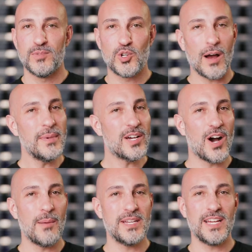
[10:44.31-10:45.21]
Drop me a
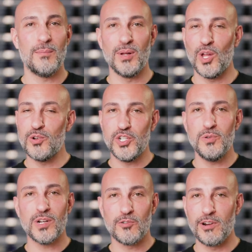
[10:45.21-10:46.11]
comment down below. Do
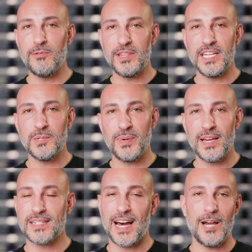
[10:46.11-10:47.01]
you agree with these
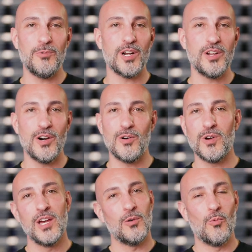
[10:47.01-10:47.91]
picks? I want to know
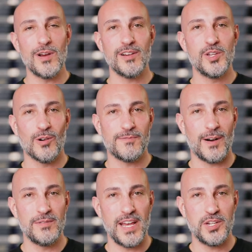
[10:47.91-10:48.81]
where your
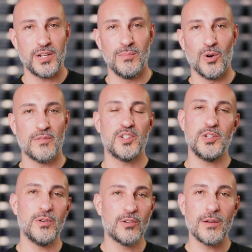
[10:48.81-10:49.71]
foundation morphs. Do
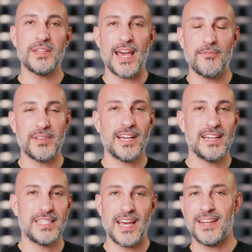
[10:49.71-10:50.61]
you agree with everything I
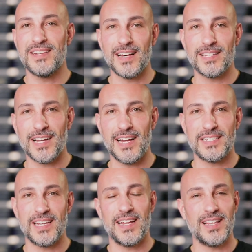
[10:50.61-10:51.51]
said, nothing I
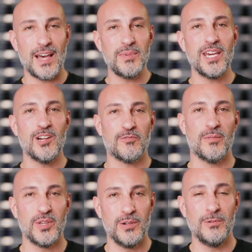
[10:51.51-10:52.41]
said? Let me hear from
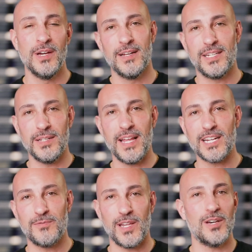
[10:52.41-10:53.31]
you. Till next
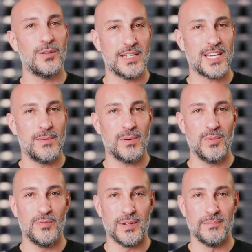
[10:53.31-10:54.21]
video, let's keep it moving.